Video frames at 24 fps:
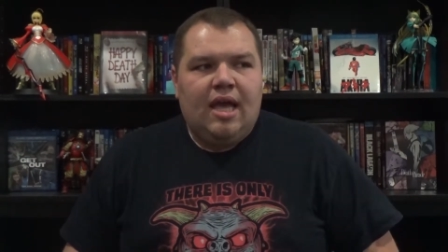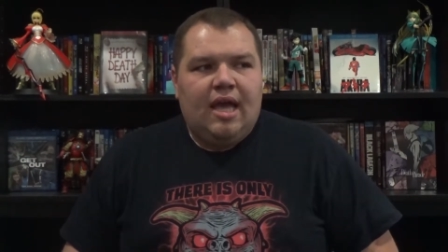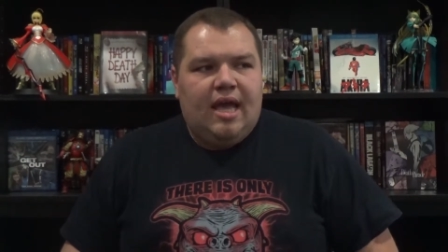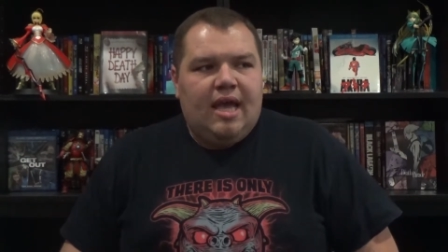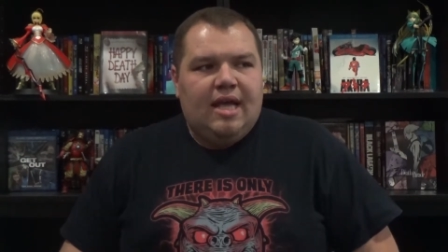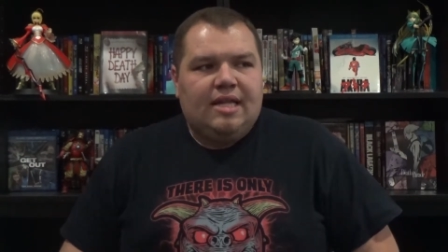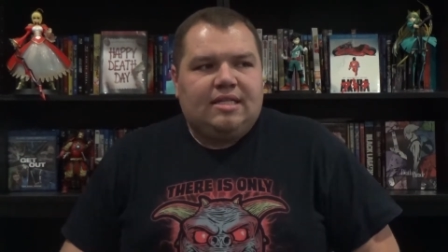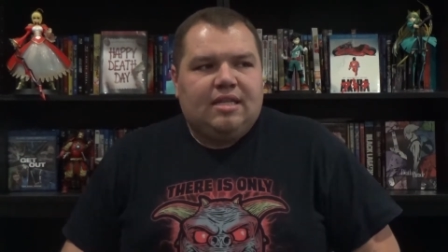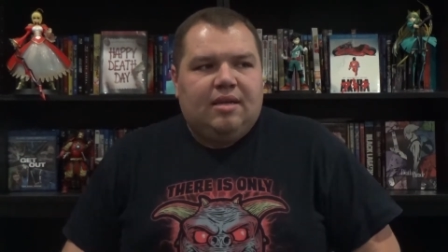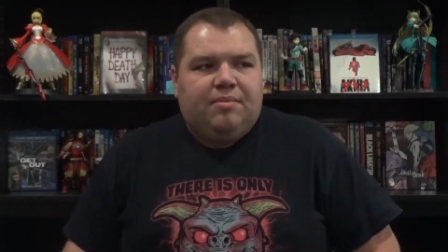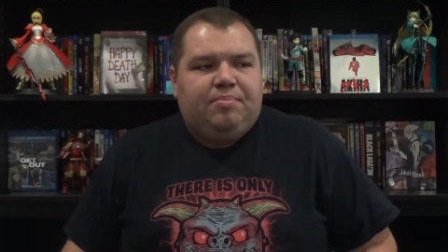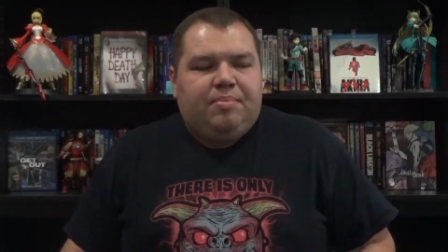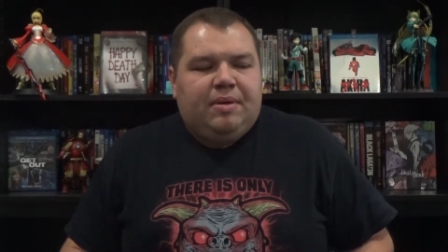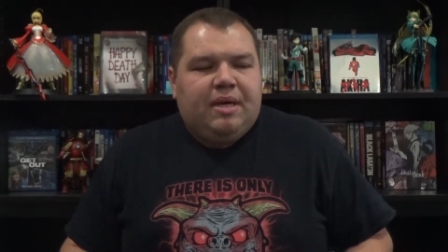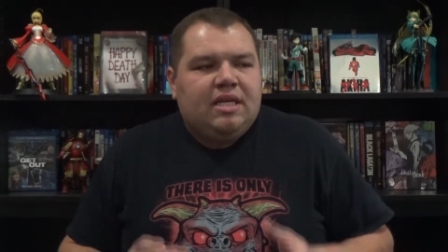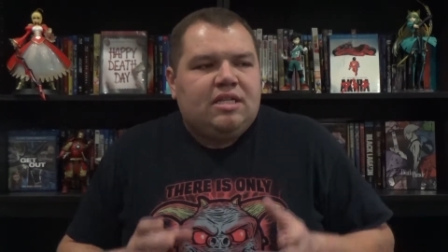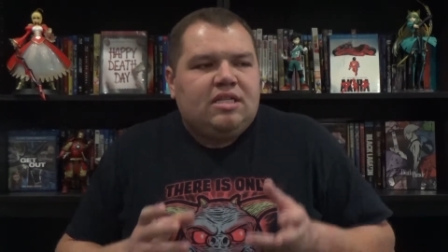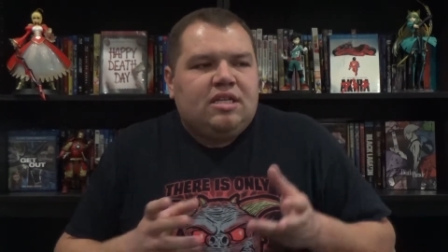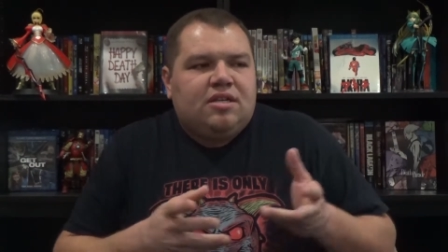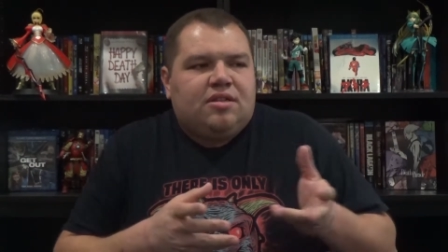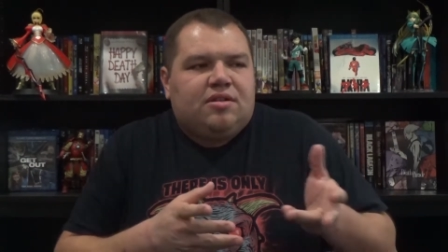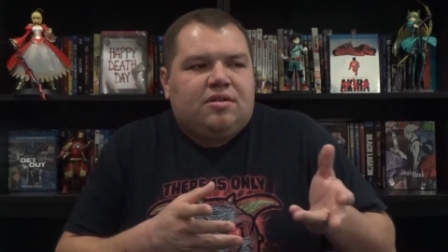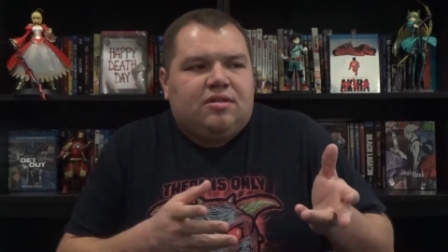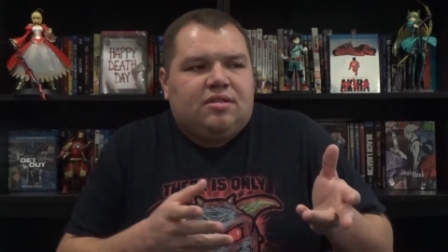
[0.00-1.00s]
It's a
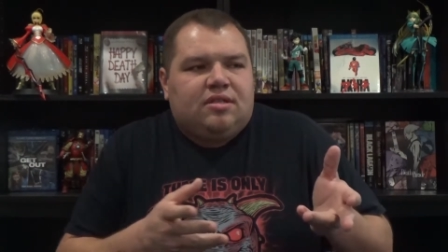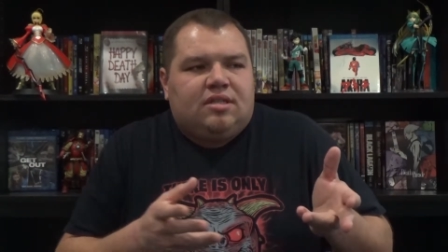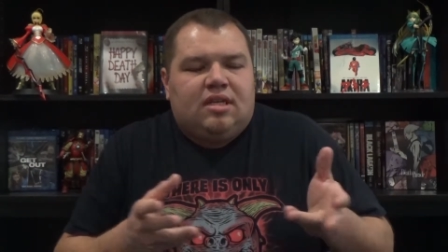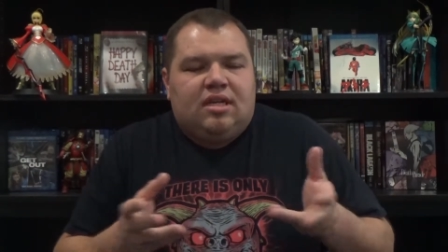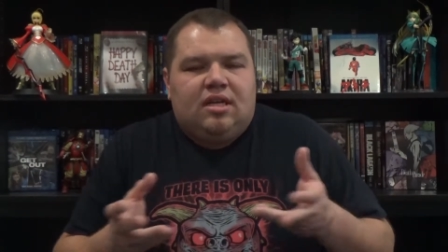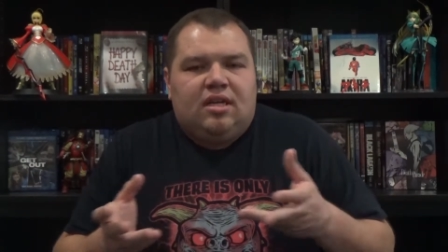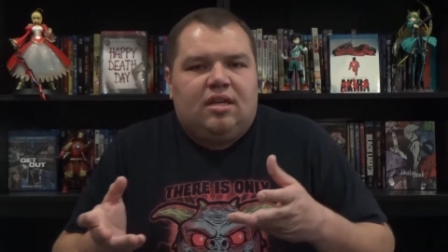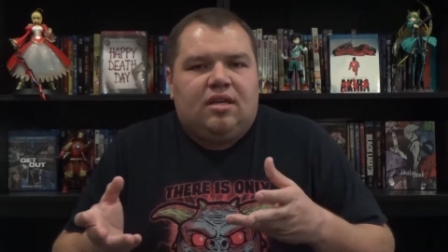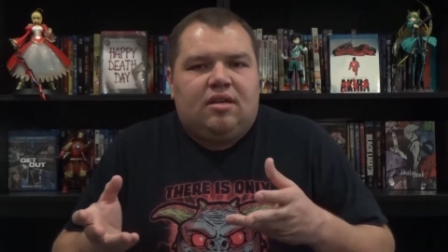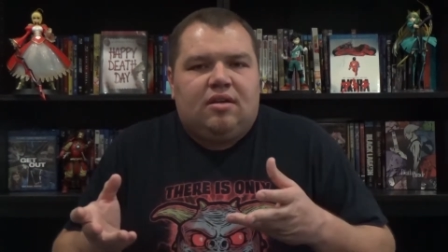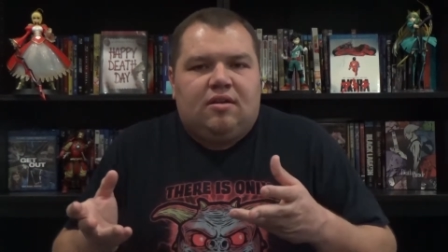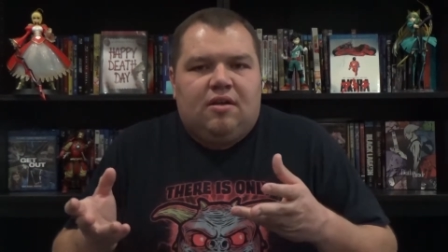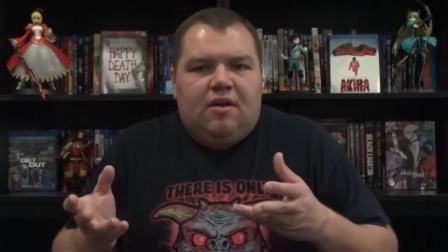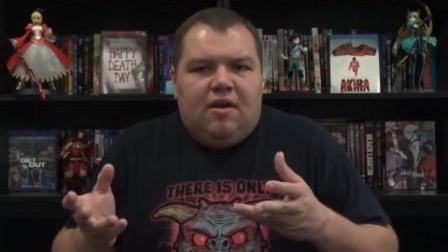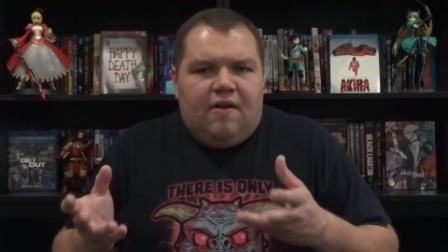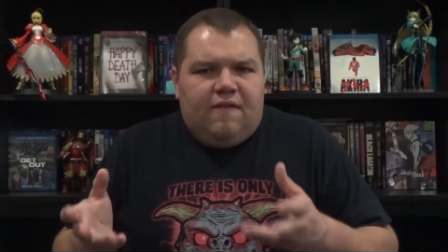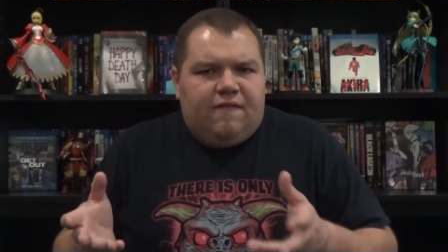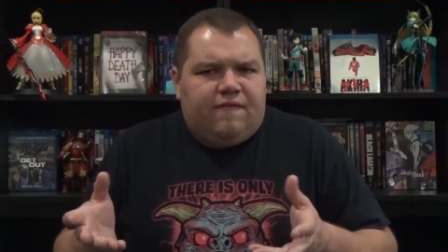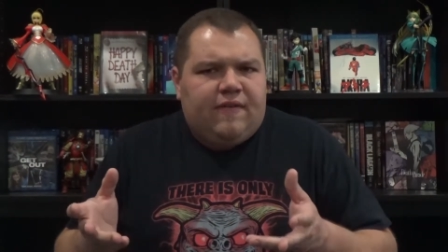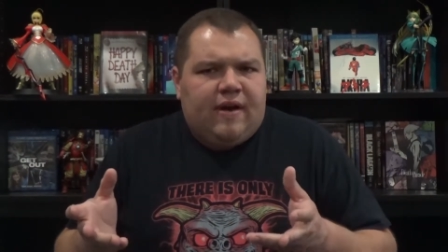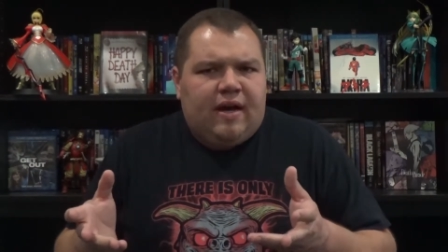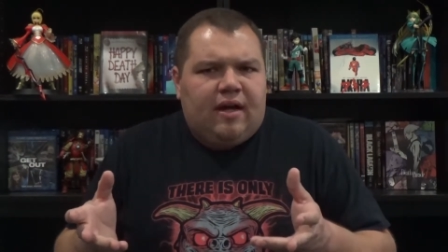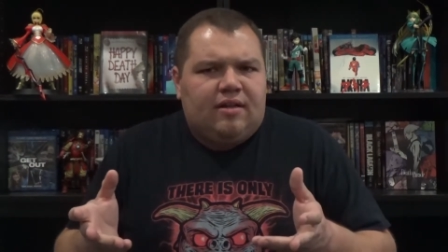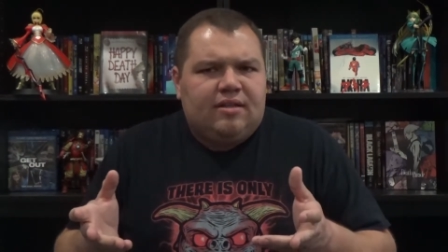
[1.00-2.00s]
PG 13
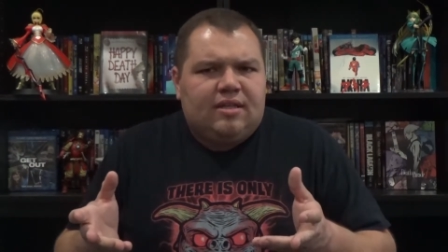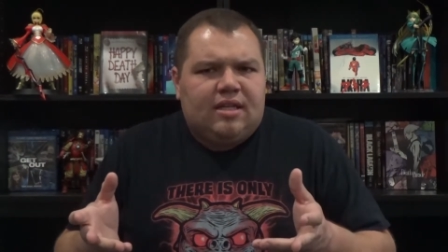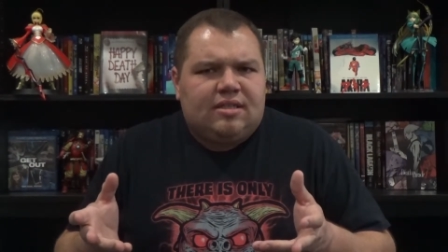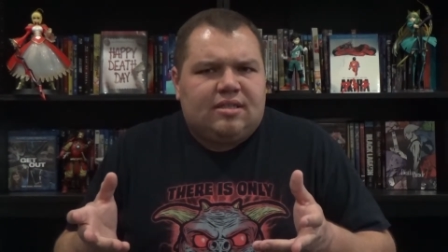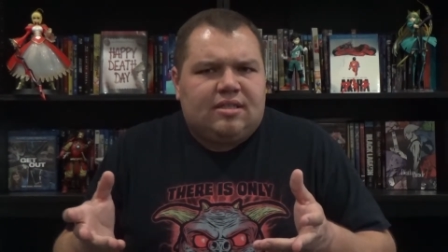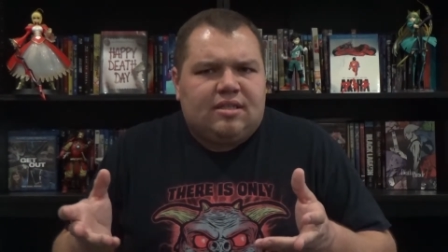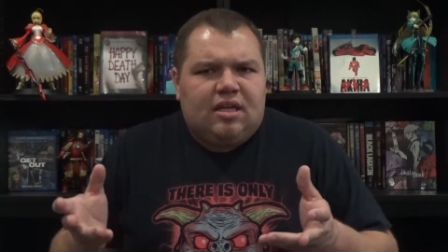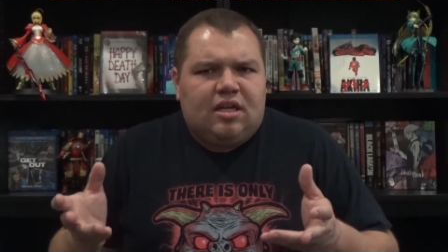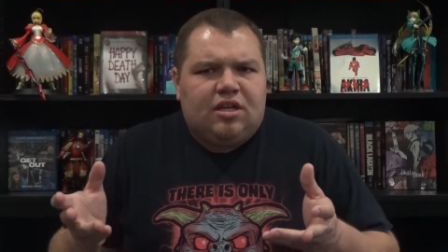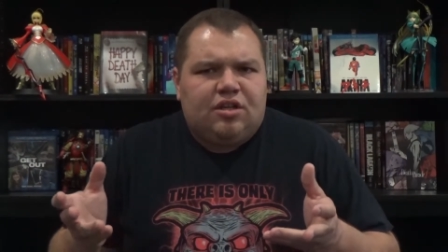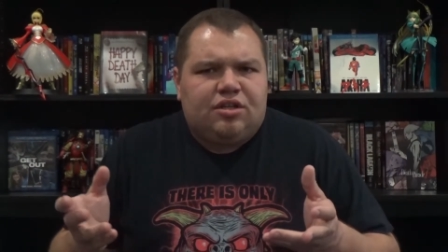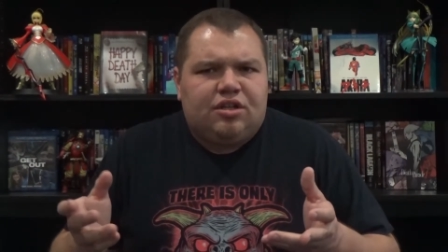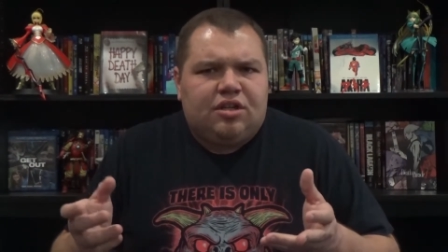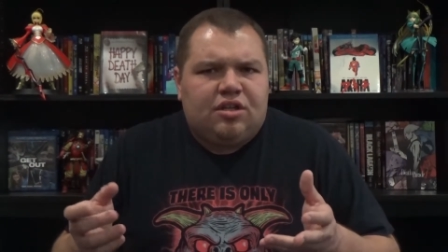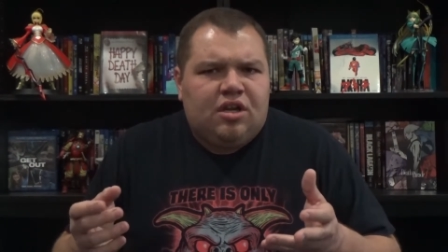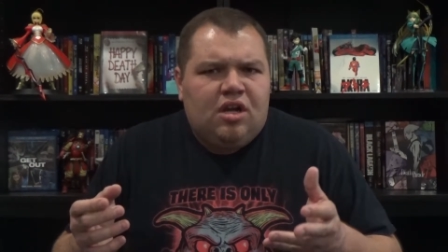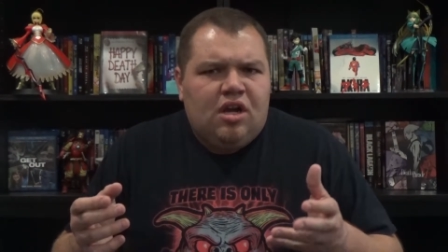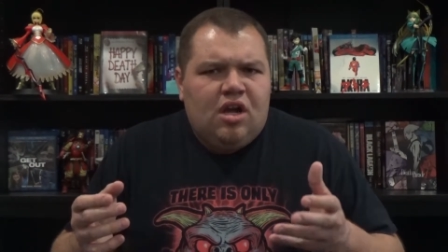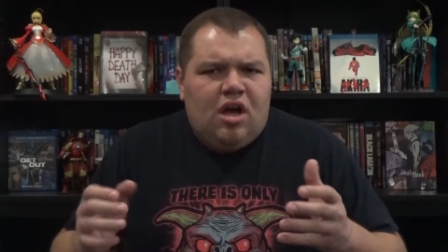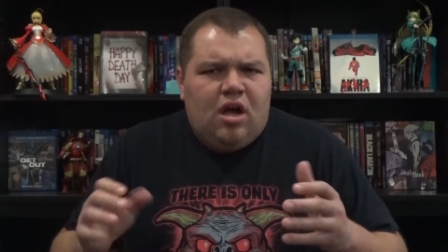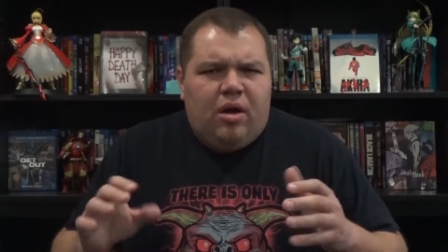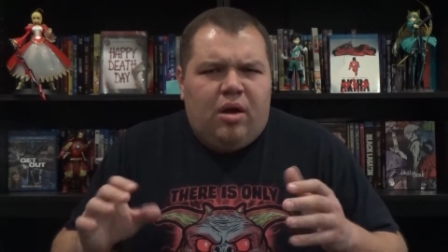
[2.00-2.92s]
Final Destination,